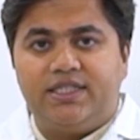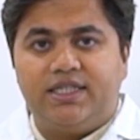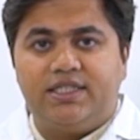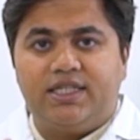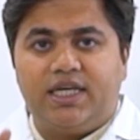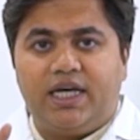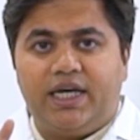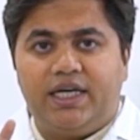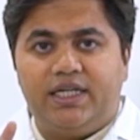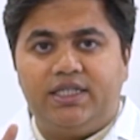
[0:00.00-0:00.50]

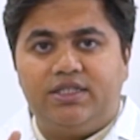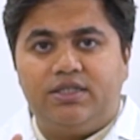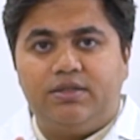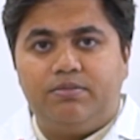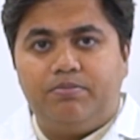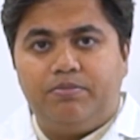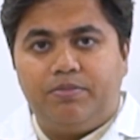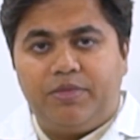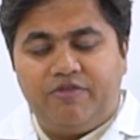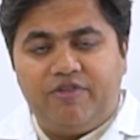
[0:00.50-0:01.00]
exercise,
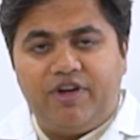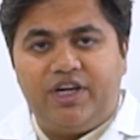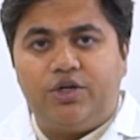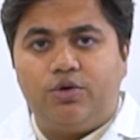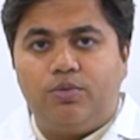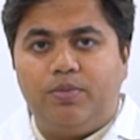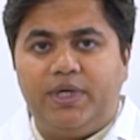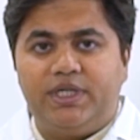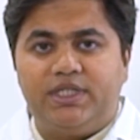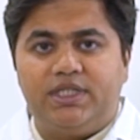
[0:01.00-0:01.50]

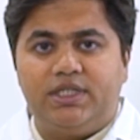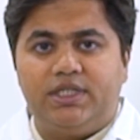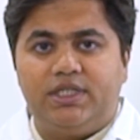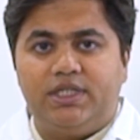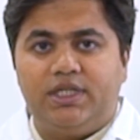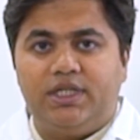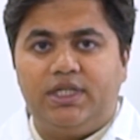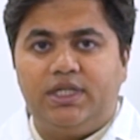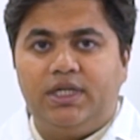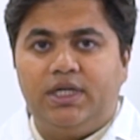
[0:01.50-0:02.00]
prevent
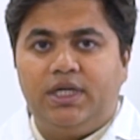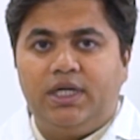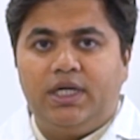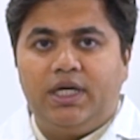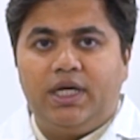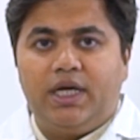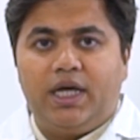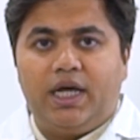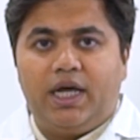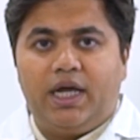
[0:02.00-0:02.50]
obesity,
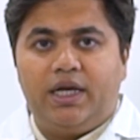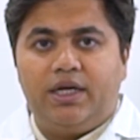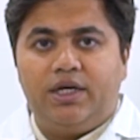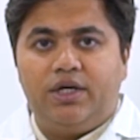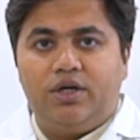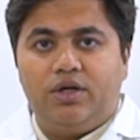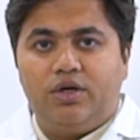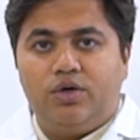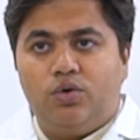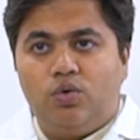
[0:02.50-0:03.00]

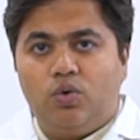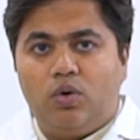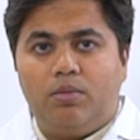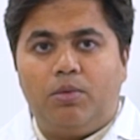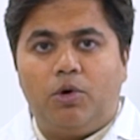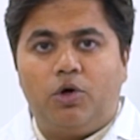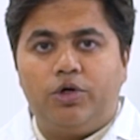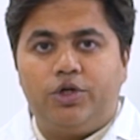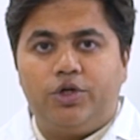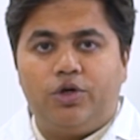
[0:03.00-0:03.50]
and know
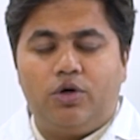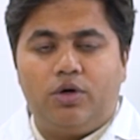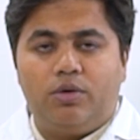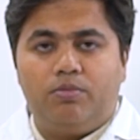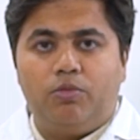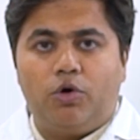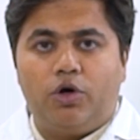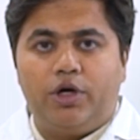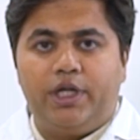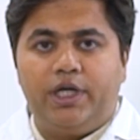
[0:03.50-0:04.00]
about your
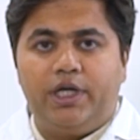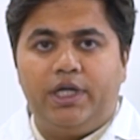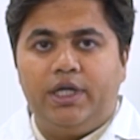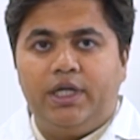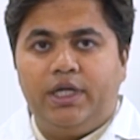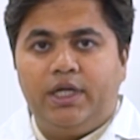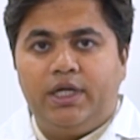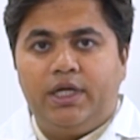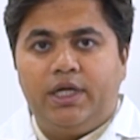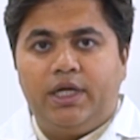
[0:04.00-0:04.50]
body.
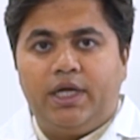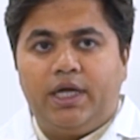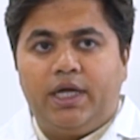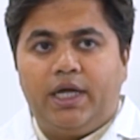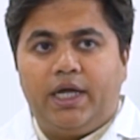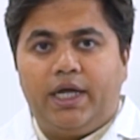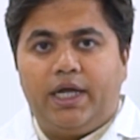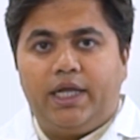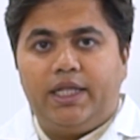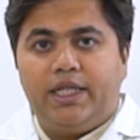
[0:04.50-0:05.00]

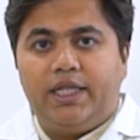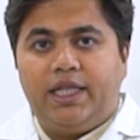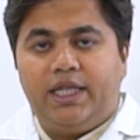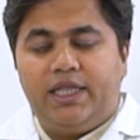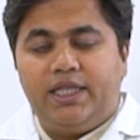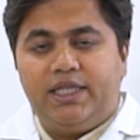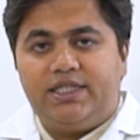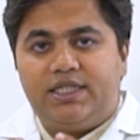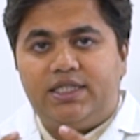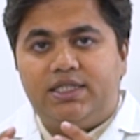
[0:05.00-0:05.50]

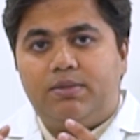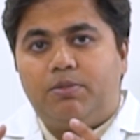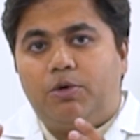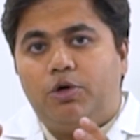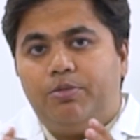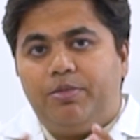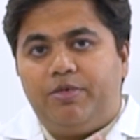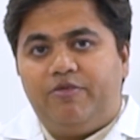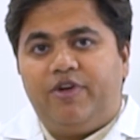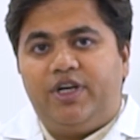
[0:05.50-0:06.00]
Then this is
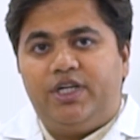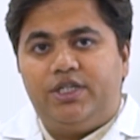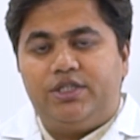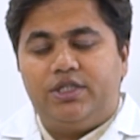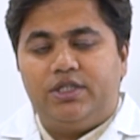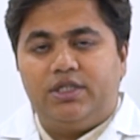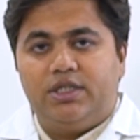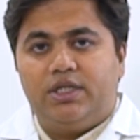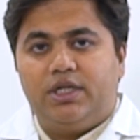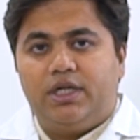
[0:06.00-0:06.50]
about
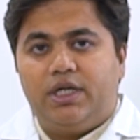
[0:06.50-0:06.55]
prevention.